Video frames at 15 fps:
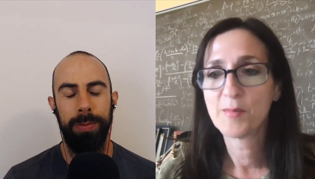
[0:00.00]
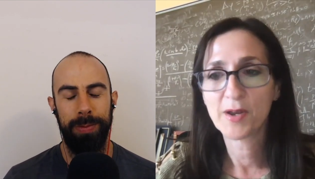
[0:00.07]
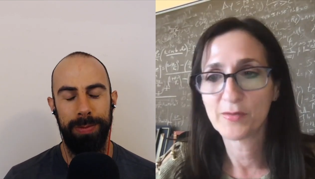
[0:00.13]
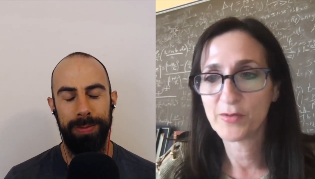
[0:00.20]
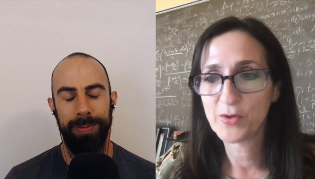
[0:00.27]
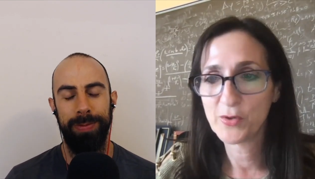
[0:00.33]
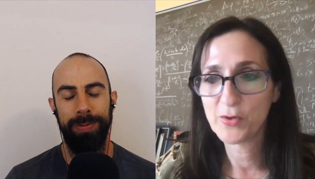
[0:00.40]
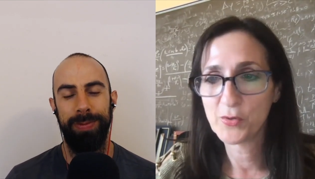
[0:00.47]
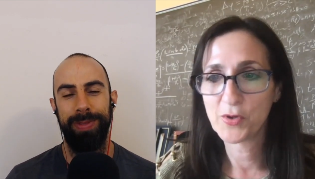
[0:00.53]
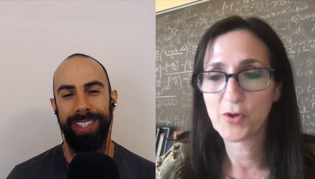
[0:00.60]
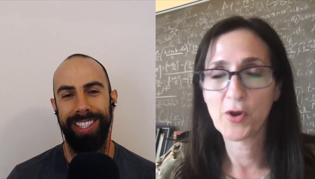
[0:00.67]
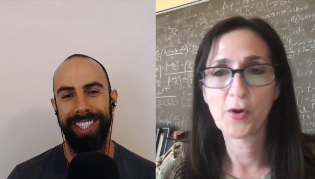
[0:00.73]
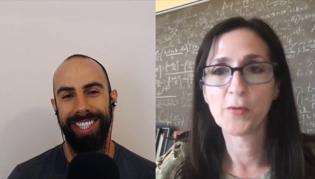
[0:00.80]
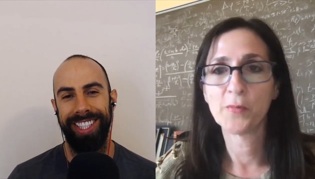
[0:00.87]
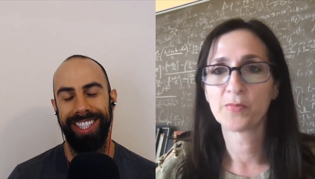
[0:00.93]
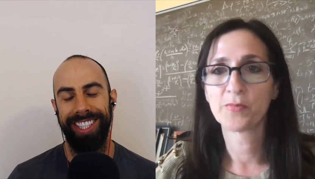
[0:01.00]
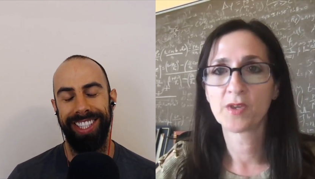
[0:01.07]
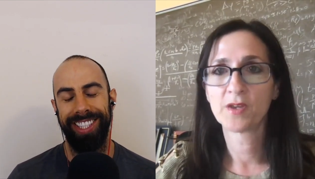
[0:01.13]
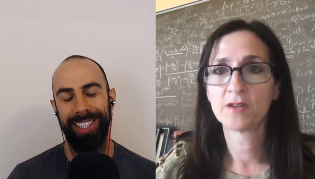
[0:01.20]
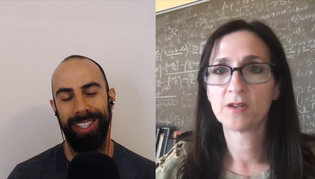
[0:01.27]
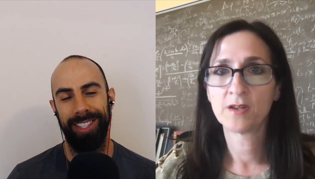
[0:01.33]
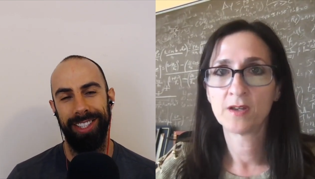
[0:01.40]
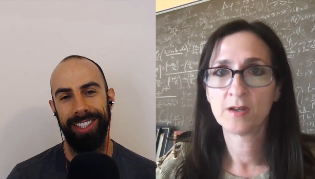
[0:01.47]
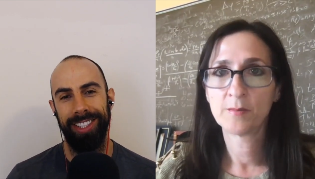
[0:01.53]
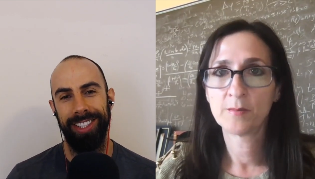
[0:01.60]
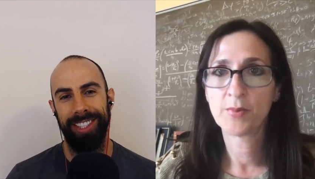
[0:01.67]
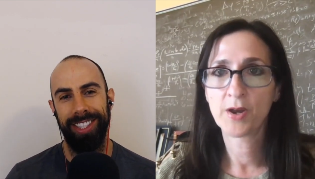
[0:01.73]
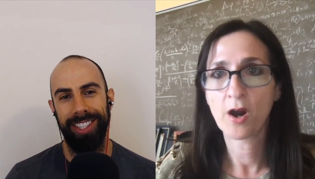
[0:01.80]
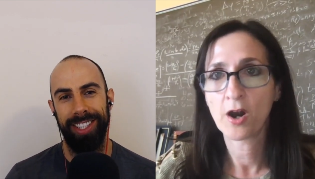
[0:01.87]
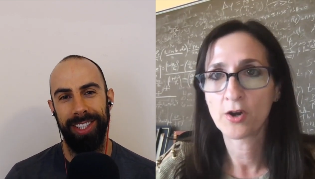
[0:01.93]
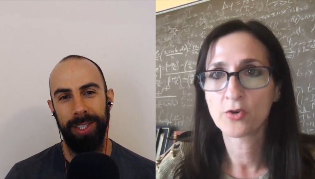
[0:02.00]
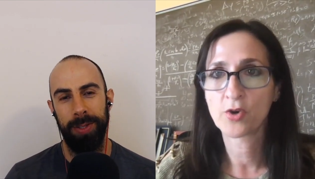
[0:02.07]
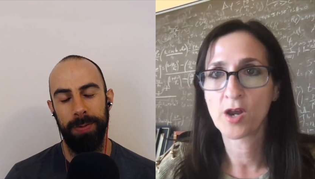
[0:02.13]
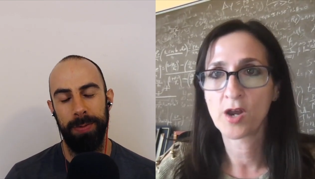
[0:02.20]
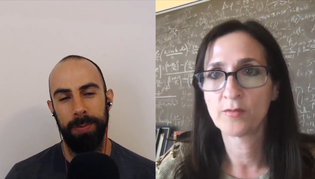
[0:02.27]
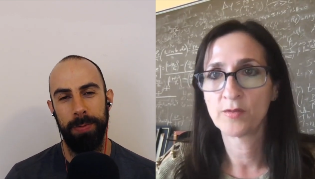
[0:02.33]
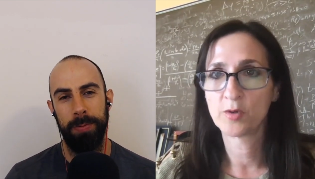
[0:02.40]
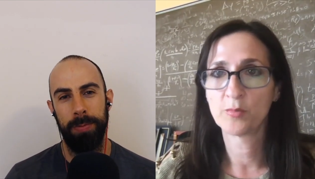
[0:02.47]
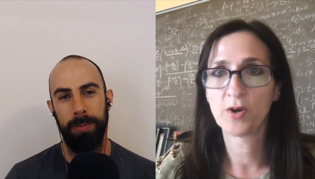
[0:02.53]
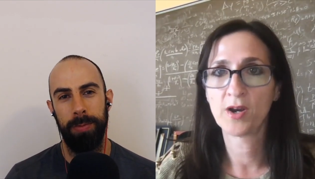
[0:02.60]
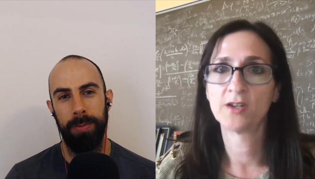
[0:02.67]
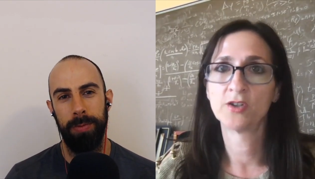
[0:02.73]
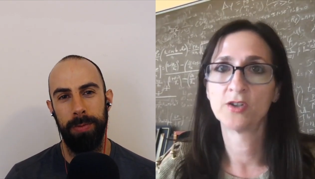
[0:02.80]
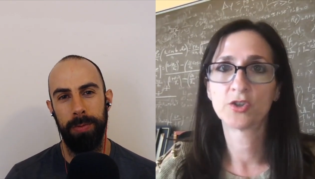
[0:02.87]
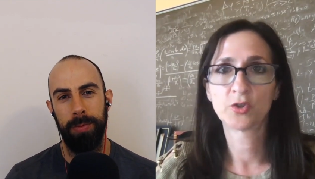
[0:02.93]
Speaker 1: But if you, you know, put a hard drive in your brain